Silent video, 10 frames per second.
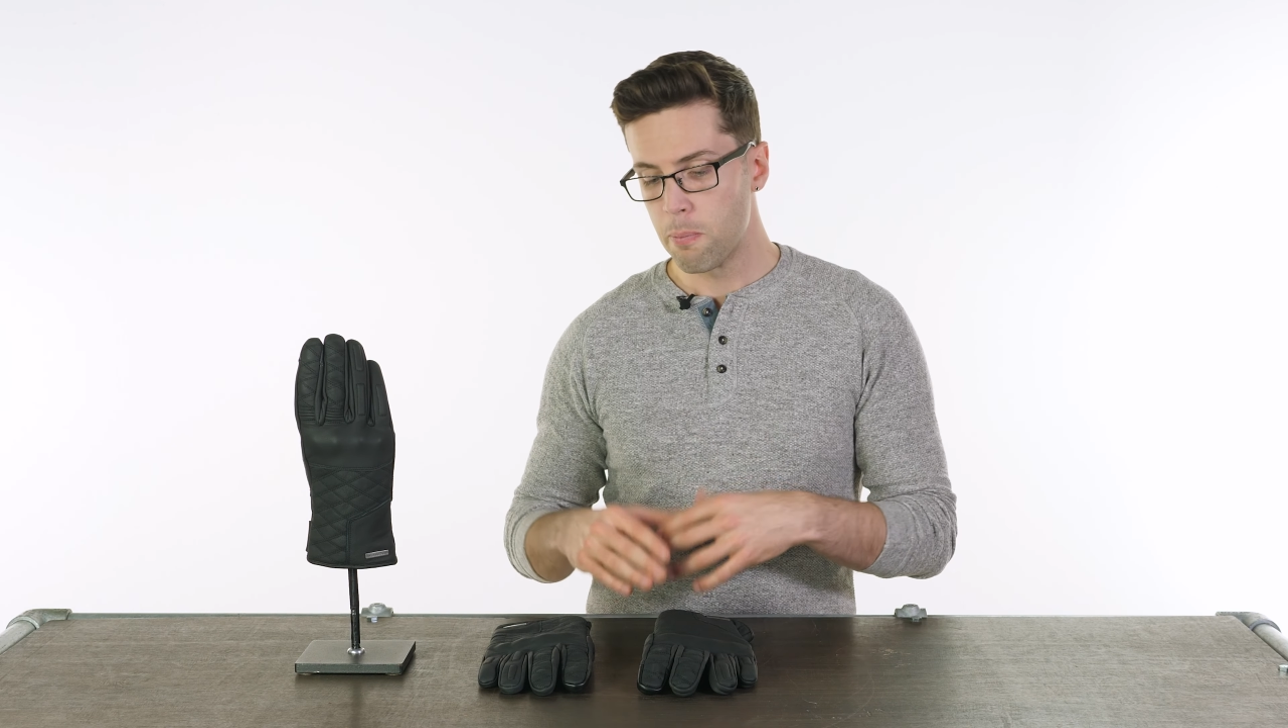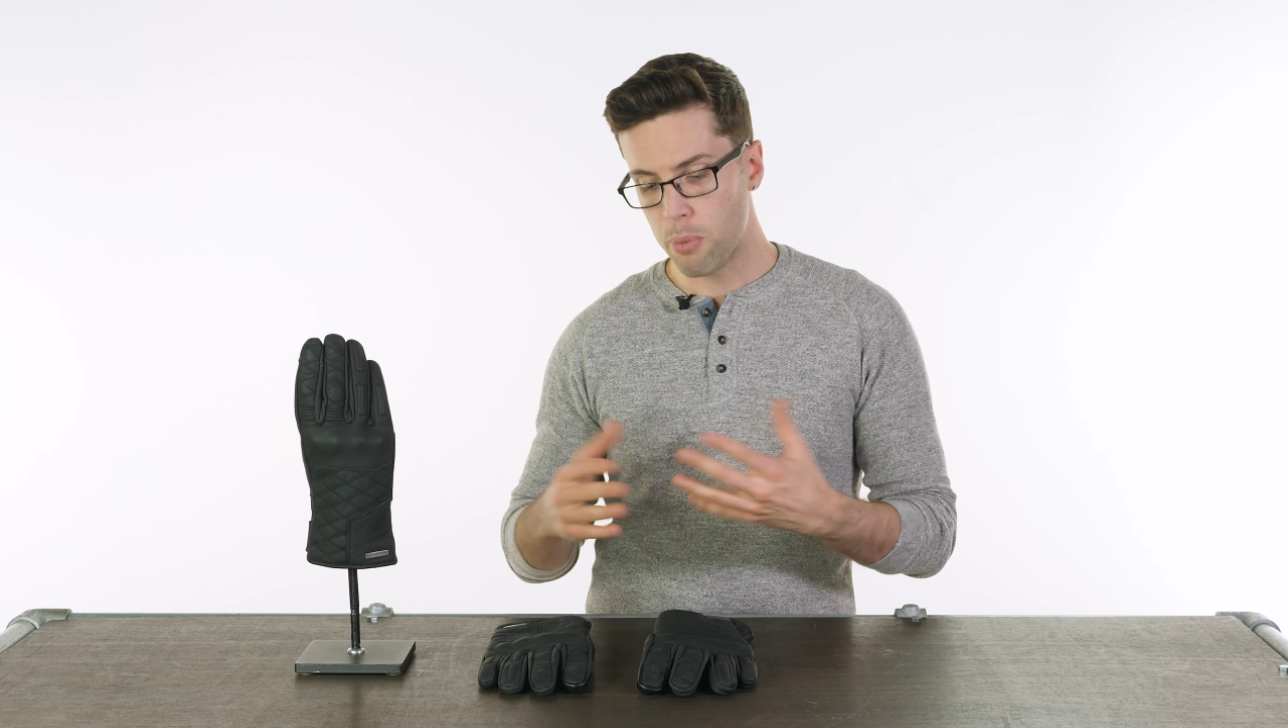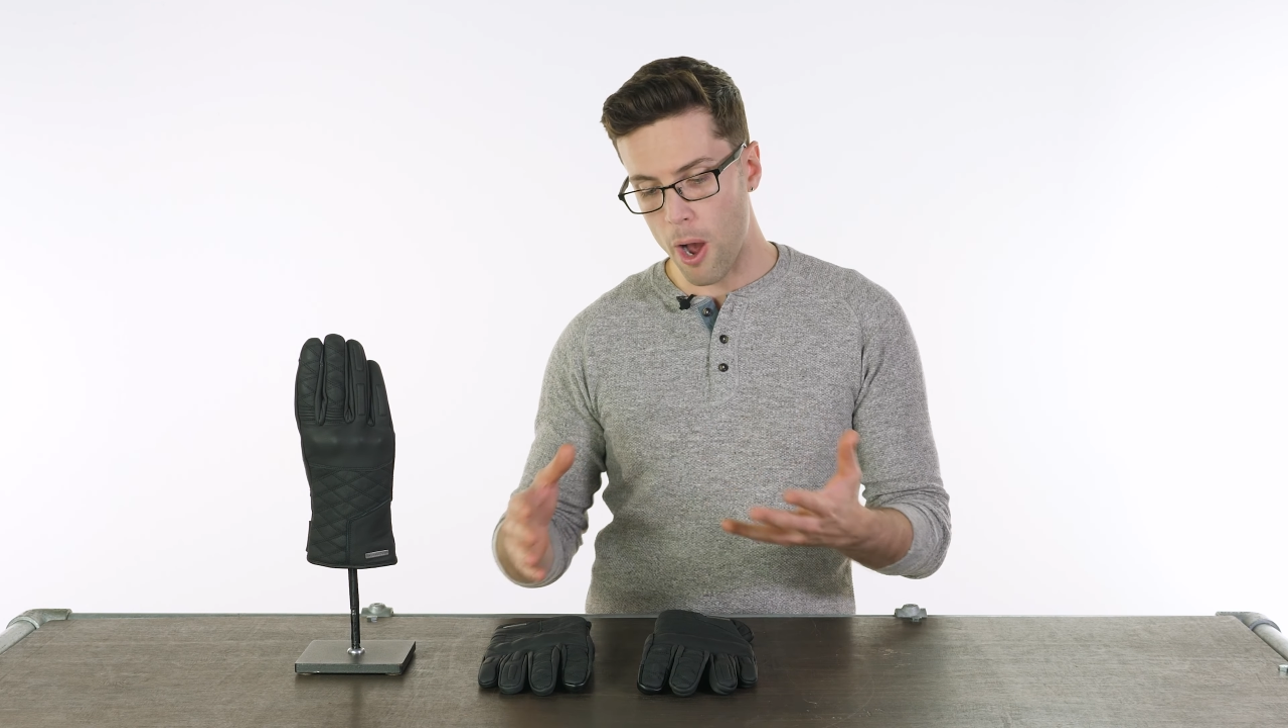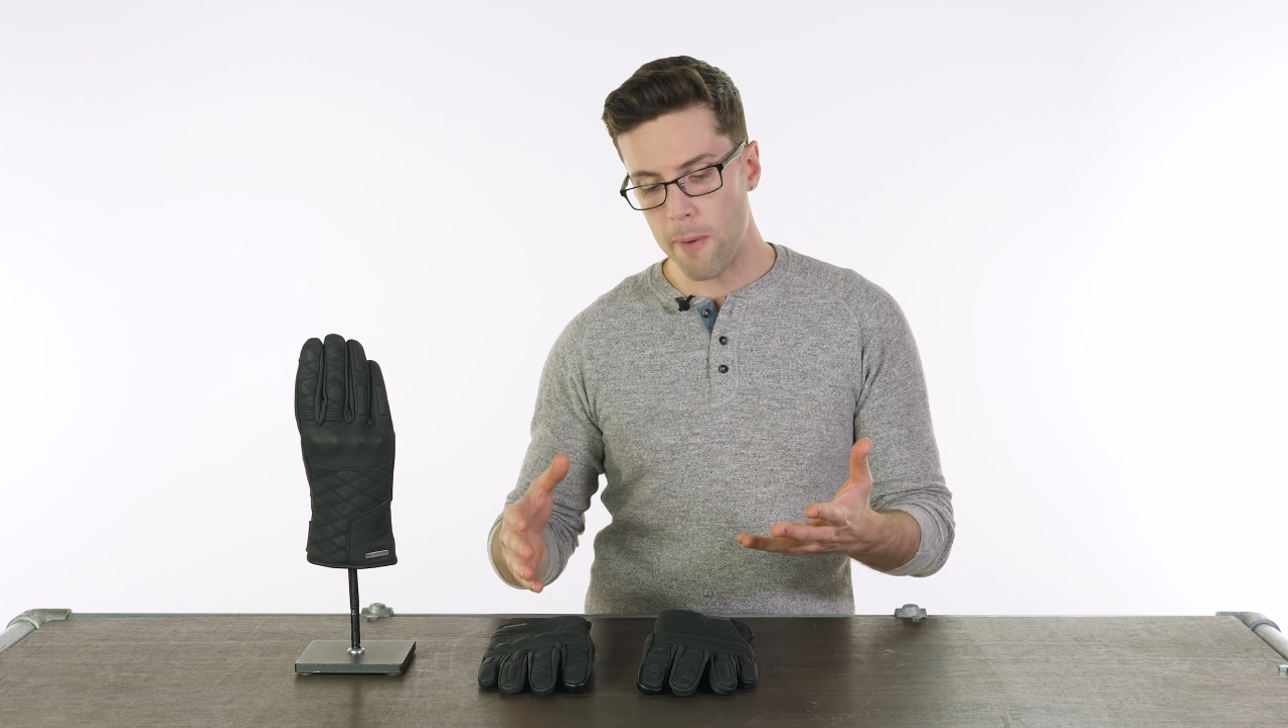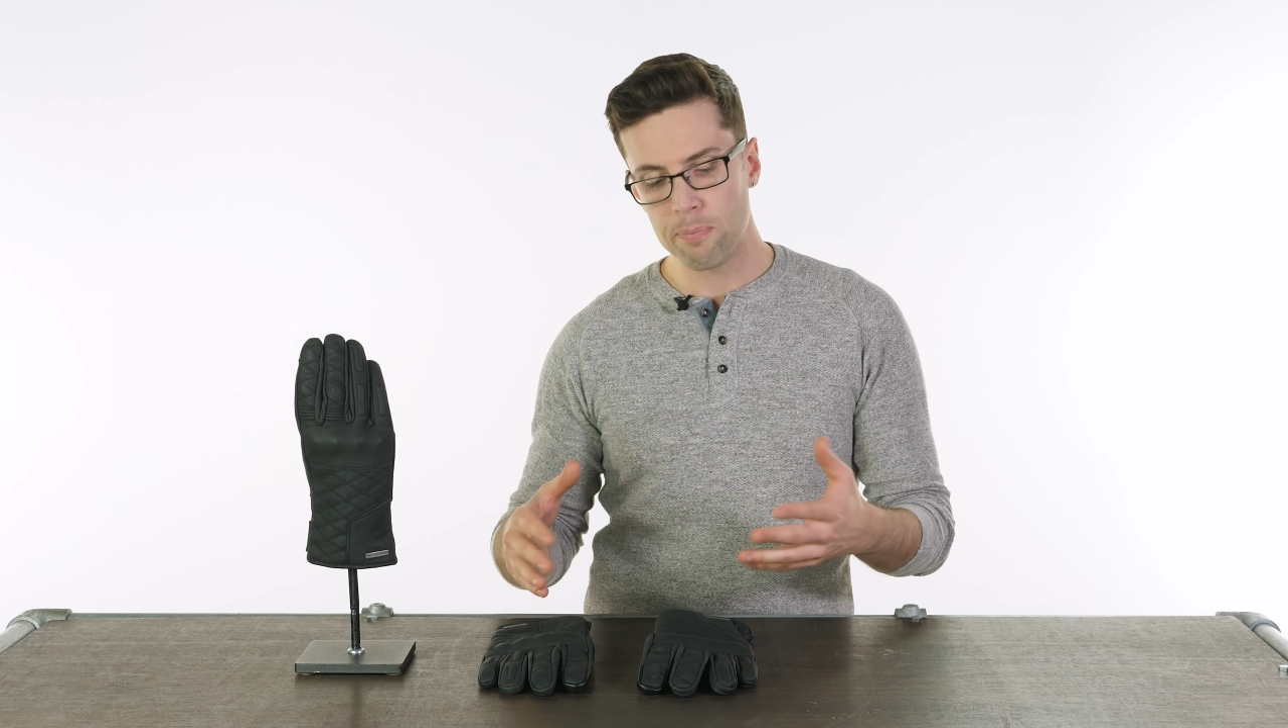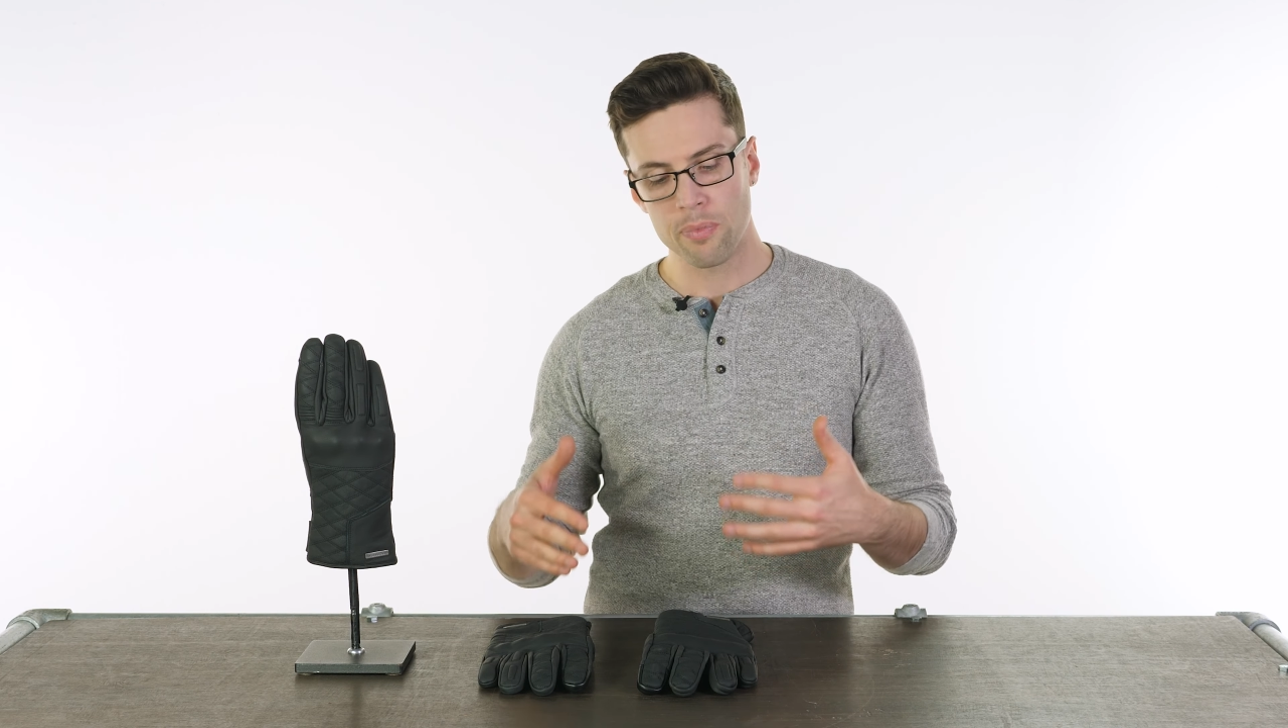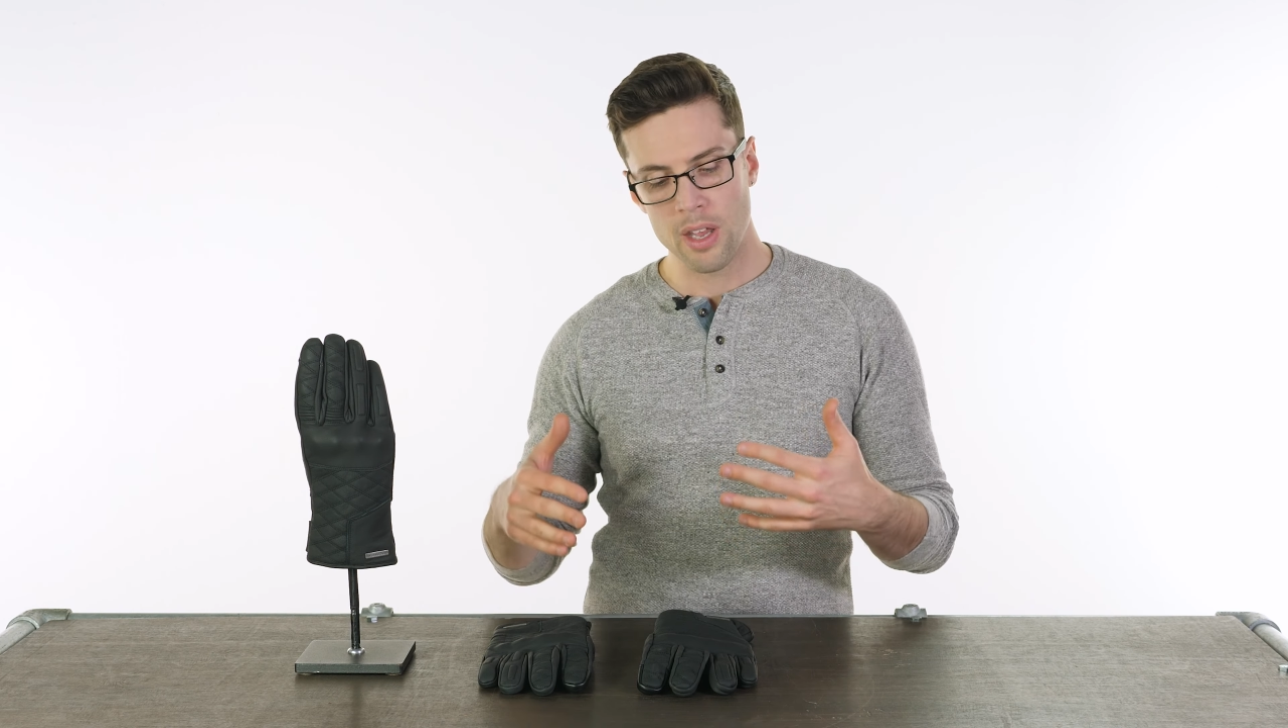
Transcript: but